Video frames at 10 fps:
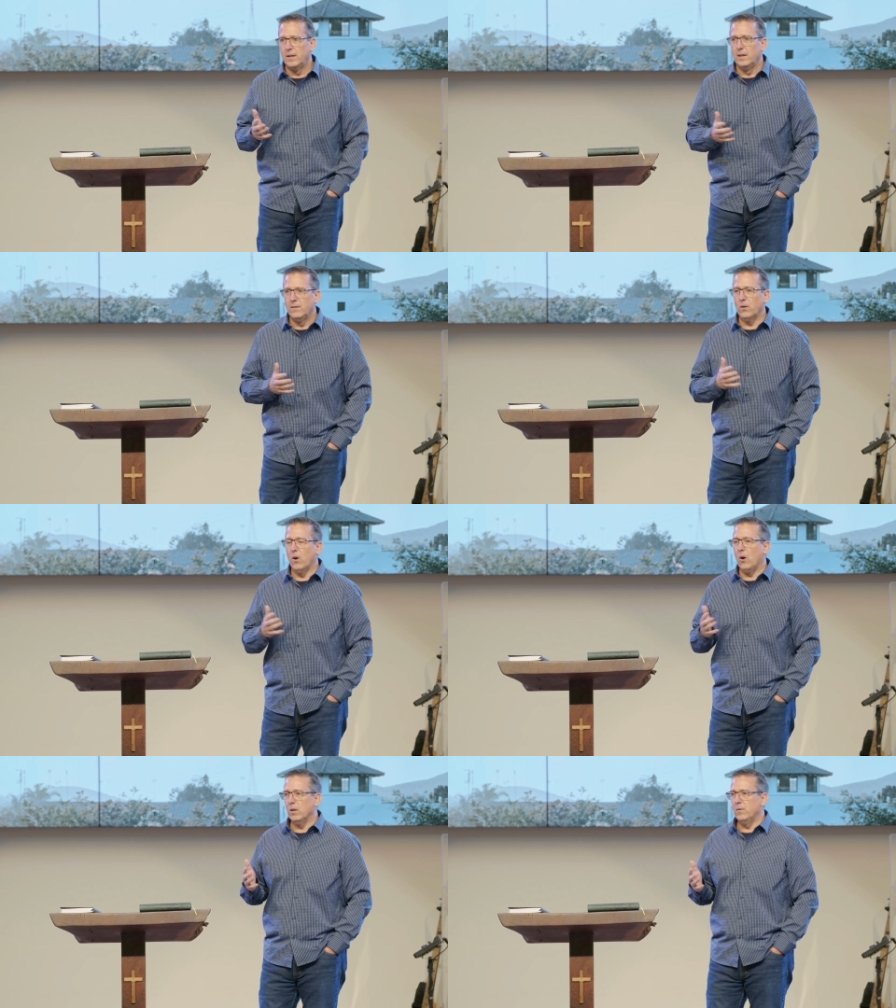for
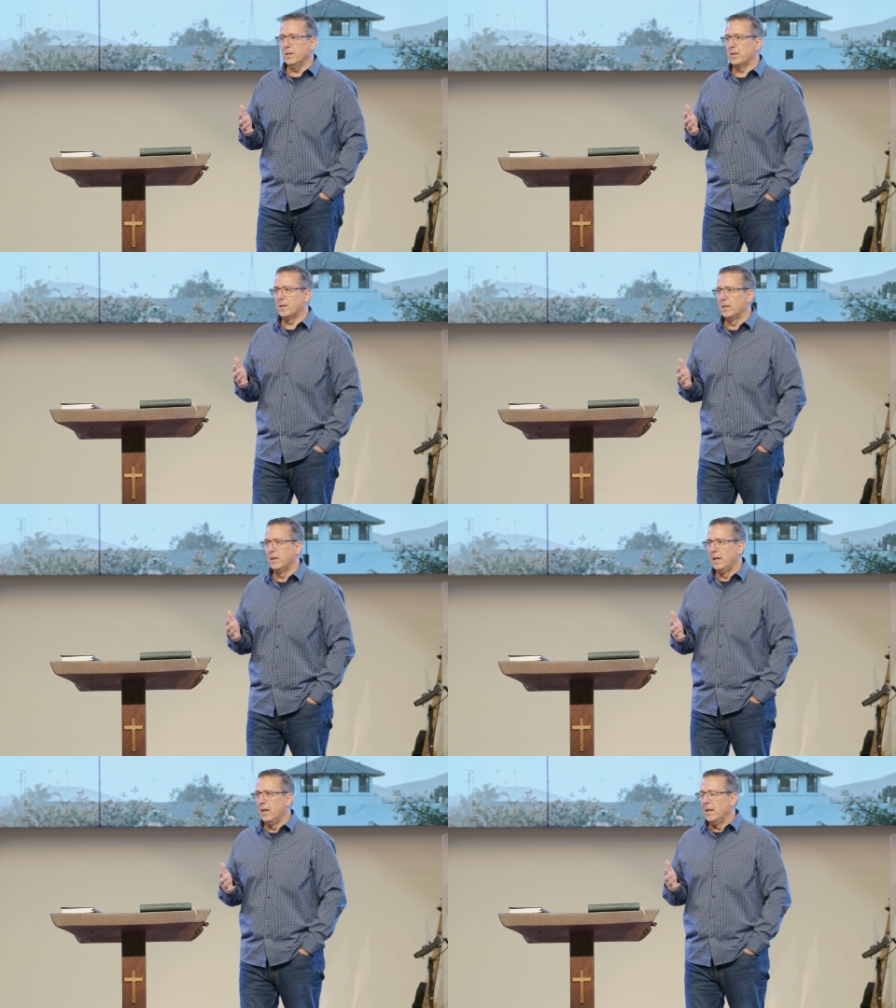all of us.
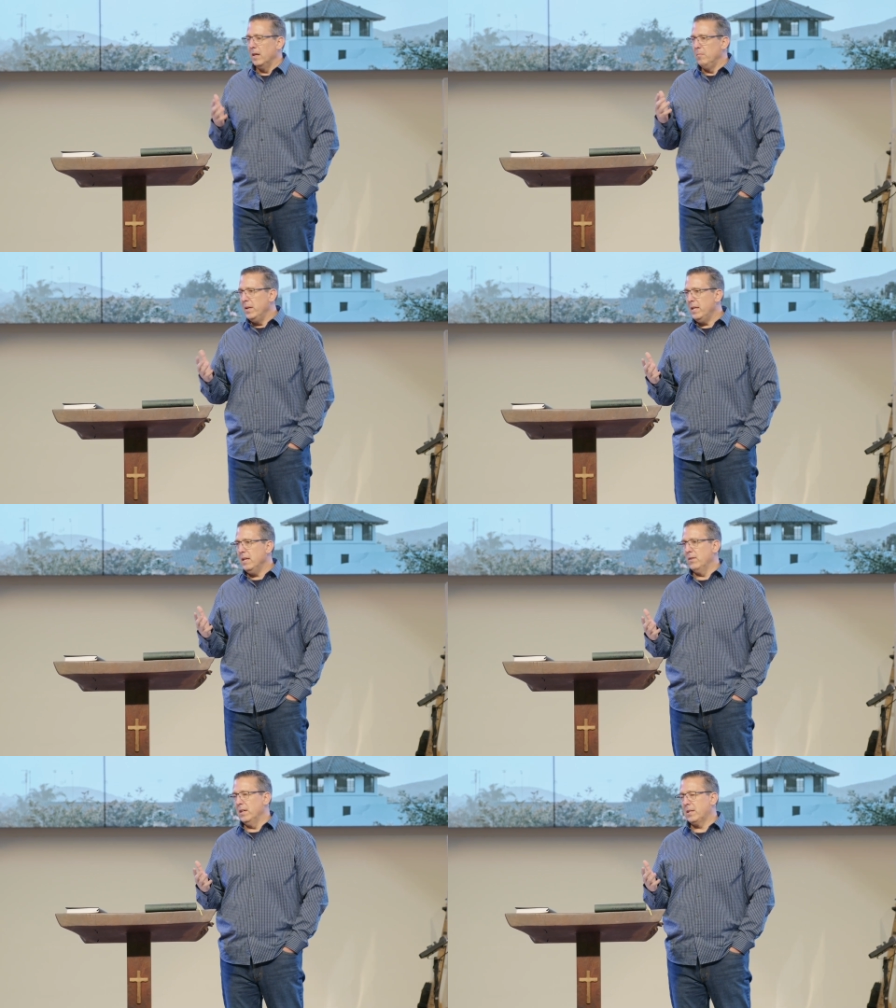And many
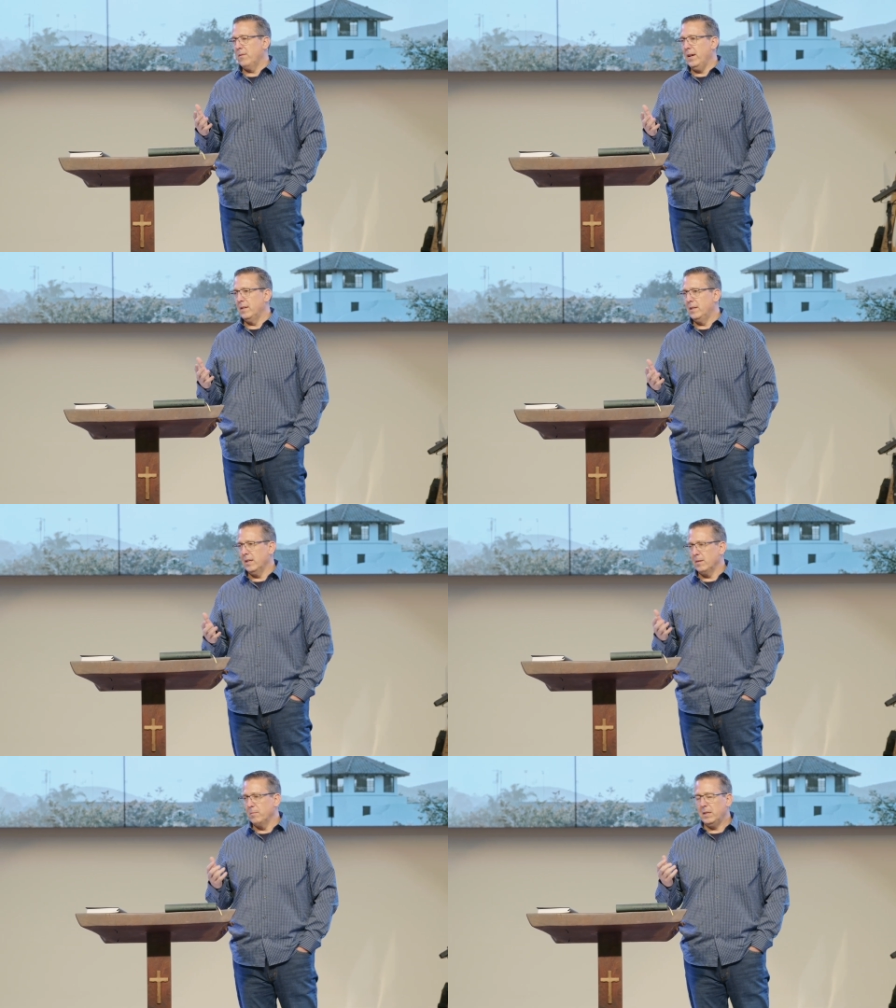of us have had to
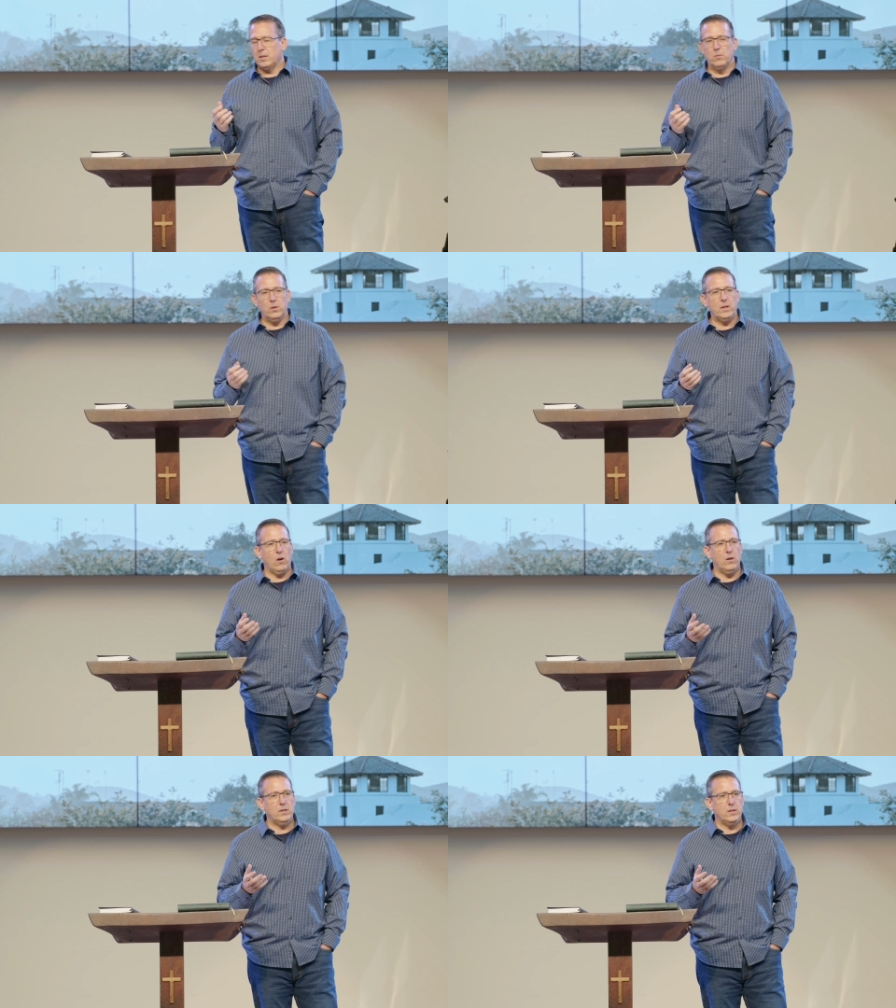take, make some really
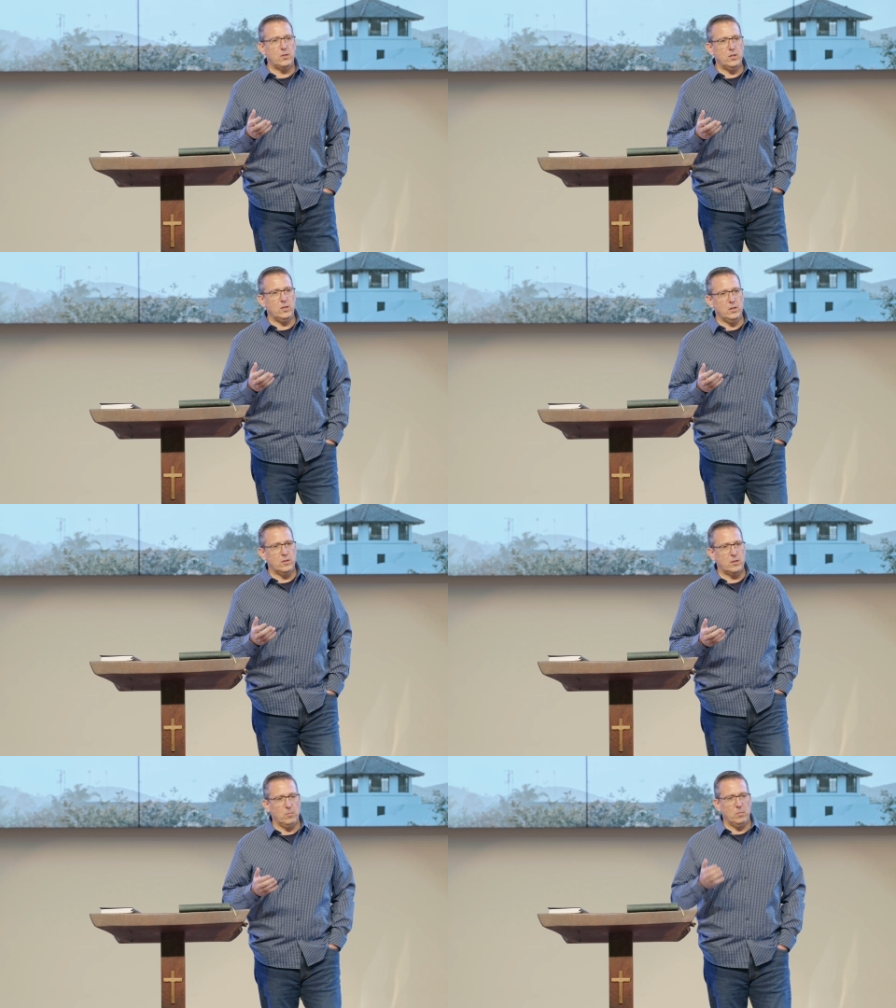hard decisions,
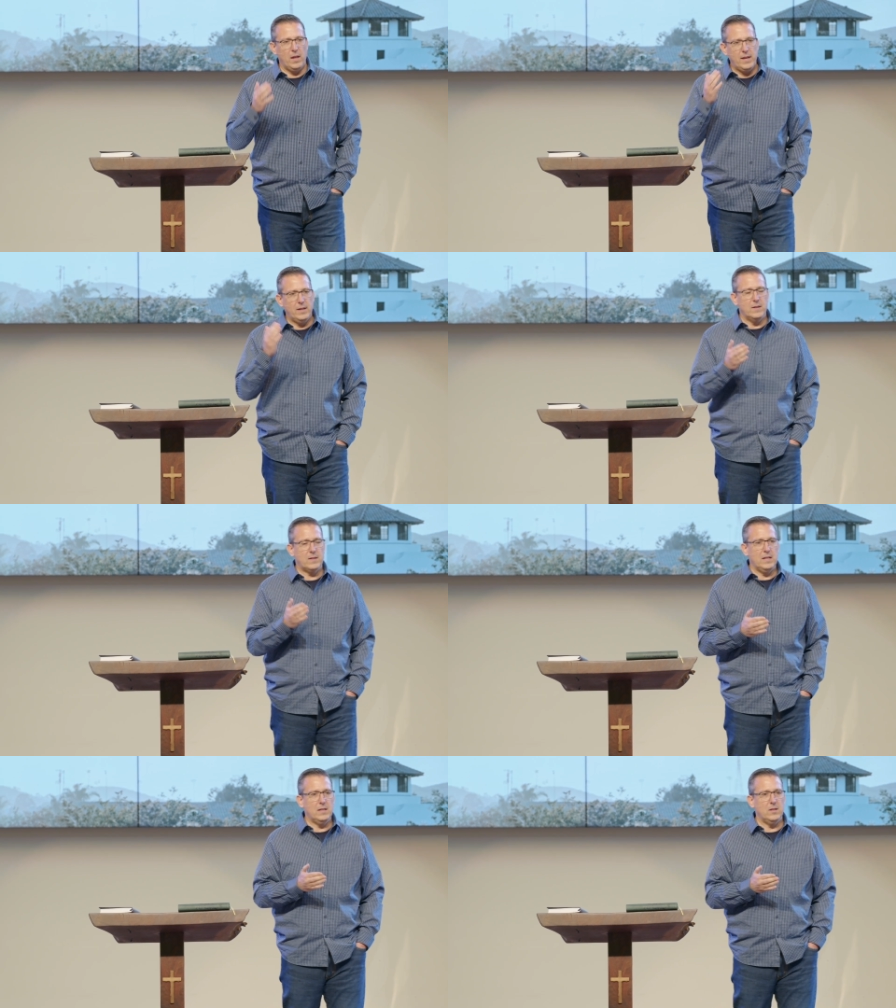some line in the
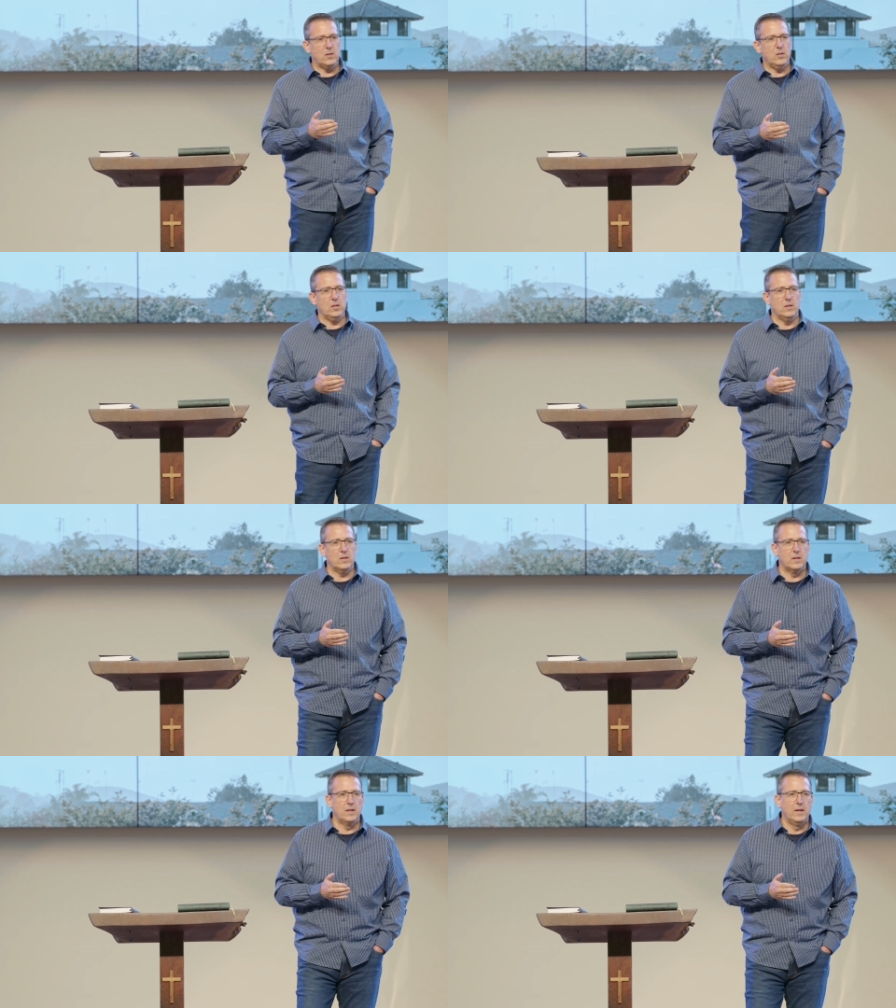sand decisions.